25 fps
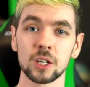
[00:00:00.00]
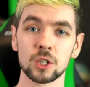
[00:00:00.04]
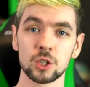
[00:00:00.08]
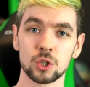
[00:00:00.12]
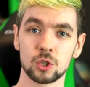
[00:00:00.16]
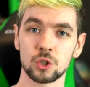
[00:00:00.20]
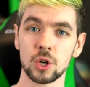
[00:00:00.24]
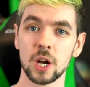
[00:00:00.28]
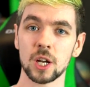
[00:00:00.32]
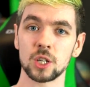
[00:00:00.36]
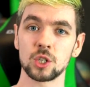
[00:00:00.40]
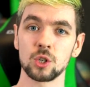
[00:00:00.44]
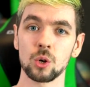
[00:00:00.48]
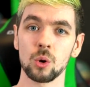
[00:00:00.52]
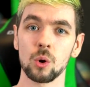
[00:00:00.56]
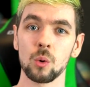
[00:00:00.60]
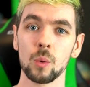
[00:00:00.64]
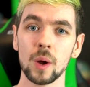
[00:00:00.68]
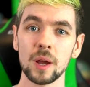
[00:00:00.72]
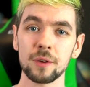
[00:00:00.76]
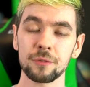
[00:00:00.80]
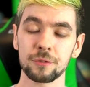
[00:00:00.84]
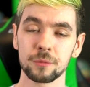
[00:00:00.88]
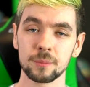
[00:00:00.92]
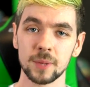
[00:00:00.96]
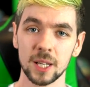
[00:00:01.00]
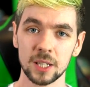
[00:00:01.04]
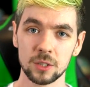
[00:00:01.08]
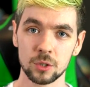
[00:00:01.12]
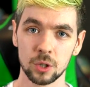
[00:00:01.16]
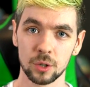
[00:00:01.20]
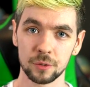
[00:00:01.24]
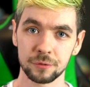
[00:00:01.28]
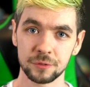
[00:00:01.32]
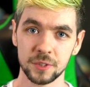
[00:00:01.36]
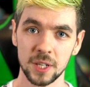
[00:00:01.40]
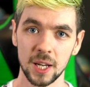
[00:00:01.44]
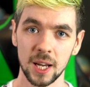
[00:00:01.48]
can distract you away from that
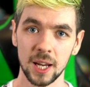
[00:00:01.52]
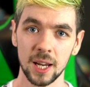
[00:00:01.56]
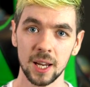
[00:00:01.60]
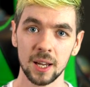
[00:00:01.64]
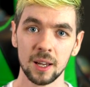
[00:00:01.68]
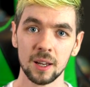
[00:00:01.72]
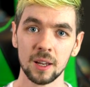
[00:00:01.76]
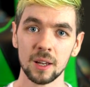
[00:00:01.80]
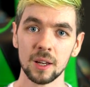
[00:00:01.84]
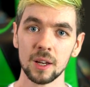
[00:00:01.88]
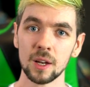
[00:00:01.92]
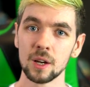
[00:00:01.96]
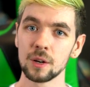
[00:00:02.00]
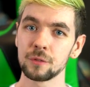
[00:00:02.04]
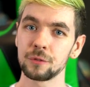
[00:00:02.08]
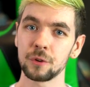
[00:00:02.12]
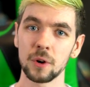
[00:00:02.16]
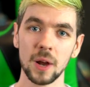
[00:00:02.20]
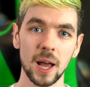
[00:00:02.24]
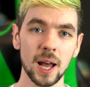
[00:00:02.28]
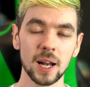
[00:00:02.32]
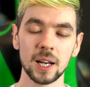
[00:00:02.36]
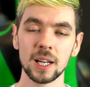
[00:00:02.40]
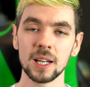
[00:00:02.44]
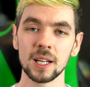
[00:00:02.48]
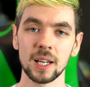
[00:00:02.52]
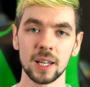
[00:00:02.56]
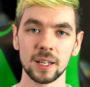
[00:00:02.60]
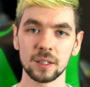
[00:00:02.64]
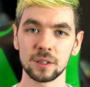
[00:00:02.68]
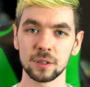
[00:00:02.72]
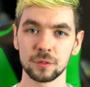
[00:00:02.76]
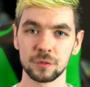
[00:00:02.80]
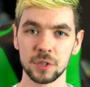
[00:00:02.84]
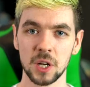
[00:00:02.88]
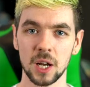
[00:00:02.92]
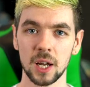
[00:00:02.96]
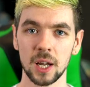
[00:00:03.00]
tough day for any
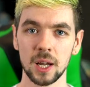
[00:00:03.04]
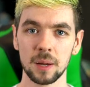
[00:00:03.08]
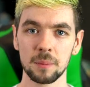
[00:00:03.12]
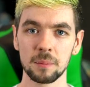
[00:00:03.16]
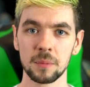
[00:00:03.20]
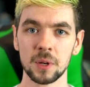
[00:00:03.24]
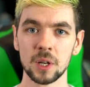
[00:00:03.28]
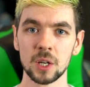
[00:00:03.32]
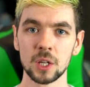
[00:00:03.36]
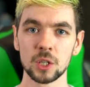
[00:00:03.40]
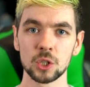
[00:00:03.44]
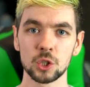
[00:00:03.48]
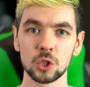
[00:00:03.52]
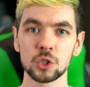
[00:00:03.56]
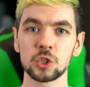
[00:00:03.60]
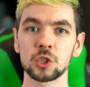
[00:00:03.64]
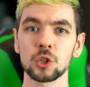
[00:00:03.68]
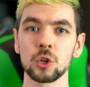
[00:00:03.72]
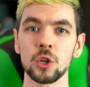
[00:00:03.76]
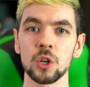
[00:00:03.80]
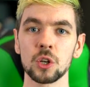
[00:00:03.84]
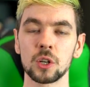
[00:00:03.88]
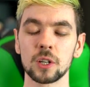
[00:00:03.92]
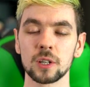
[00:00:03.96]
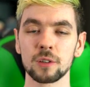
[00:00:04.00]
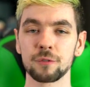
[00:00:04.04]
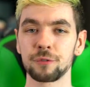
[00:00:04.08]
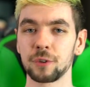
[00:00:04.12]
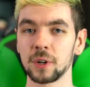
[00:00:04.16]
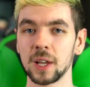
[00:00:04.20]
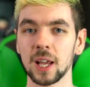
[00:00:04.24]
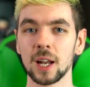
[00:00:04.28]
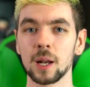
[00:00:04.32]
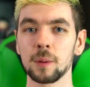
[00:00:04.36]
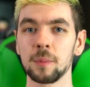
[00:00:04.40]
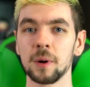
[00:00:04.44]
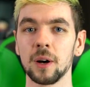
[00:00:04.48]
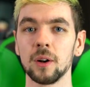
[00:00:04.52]
length of time, just so you can
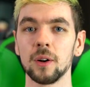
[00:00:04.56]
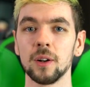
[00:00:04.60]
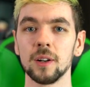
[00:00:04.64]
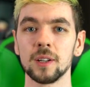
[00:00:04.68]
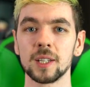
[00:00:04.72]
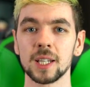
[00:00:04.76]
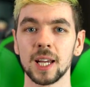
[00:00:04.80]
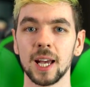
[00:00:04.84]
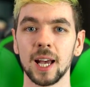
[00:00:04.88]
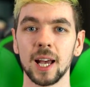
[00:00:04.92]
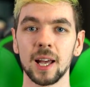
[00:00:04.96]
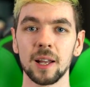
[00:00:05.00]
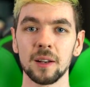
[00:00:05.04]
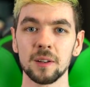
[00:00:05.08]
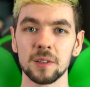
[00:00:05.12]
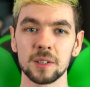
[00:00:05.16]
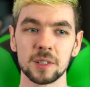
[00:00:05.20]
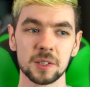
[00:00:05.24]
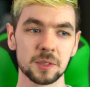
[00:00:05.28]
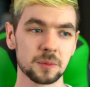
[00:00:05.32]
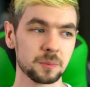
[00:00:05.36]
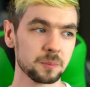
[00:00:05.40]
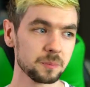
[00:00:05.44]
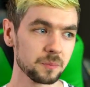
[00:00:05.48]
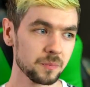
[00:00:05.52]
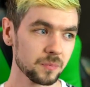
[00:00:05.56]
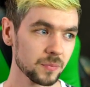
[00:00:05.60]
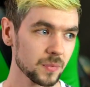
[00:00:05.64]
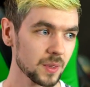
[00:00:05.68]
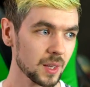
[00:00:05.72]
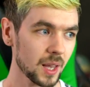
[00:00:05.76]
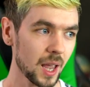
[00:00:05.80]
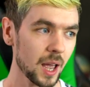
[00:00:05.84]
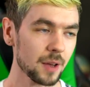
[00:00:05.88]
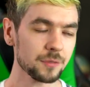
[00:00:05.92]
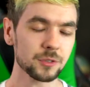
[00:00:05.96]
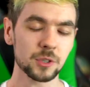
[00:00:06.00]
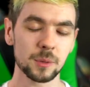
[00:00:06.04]
forget about it and
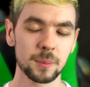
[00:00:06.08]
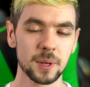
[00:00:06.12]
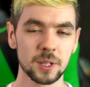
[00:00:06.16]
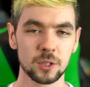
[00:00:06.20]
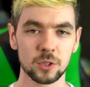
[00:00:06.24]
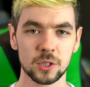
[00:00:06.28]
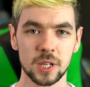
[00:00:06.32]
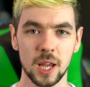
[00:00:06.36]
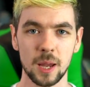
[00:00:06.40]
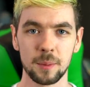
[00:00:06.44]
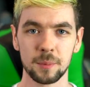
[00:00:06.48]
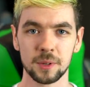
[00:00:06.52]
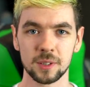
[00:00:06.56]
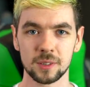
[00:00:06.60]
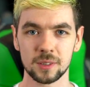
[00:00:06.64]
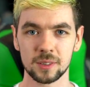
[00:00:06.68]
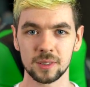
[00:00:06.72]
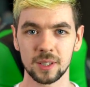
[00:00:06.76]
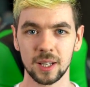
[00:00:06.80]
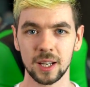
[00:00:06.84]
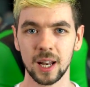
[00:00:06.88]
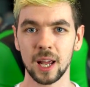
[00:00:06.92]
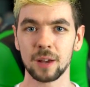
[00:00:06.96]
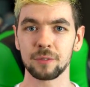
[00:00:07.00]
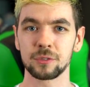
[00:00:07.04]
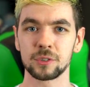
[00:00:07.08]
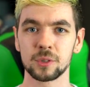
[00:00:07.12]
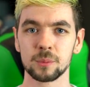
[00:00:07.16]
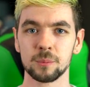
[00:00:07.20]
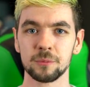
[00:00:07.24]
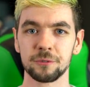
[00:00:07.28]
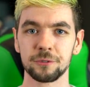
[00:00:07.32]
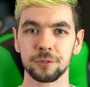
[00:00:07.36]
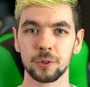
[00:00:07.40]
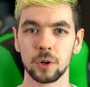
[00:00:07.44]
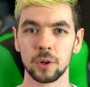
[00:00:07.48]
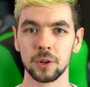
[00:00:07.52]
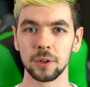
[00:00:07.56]
have some entertainment and have
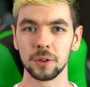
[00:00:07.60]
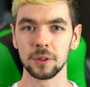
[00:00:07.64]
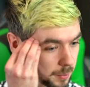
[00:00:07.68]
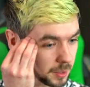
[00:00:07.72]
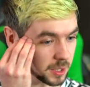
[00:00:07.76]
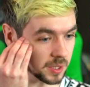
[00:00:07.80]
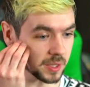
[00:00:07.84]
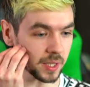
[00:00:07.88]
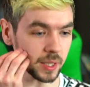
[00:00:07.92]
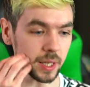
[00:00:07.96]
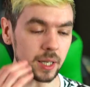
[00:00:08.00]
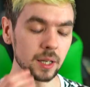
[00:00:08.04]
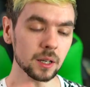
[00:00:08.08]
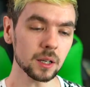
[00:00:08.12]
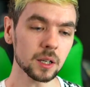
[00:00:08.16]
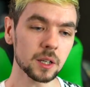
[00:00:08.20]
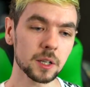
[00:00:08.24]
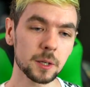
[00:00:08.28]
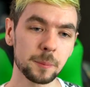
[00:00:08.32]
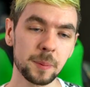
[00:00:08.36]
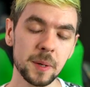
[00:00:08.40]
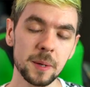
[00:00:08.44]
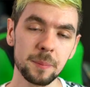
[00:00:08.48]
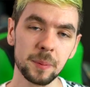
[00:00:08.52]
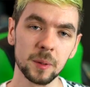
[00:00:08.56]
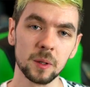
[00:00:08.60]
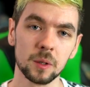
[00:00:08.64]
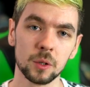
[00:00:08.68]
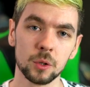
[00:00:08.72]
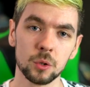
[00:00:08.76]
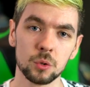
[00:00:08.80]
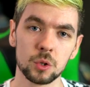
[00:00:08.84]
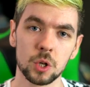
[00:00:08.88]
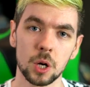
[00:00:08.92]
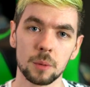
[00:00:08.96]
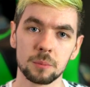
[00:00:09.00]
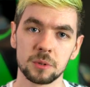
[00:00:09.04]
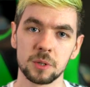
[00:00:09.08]
some fun. Because I get a lot of people
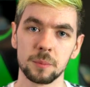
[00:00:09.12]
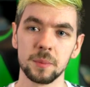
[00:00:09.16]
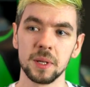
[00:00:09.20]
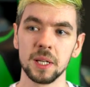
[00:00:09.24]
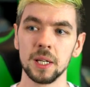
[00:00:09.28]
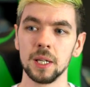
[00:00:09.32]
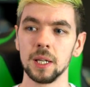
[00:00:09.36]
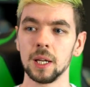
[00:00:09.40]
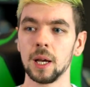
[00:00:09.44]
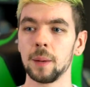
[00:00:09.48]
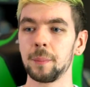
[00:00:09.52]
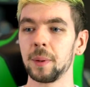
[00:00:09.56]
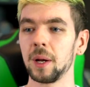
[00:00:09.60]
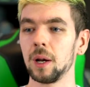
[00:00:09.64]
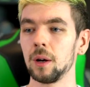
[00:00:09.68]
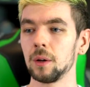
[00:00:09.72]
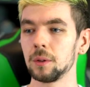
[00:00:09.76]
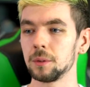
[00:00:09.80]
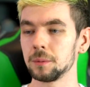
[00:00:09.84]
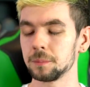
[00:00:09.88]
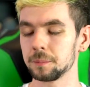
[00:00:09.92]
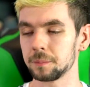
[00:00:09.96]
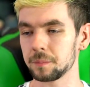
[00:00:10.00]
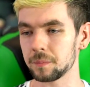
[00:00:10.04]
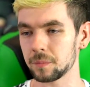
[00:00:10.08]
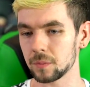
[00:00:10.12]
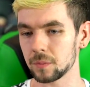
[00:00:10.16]
who come to me about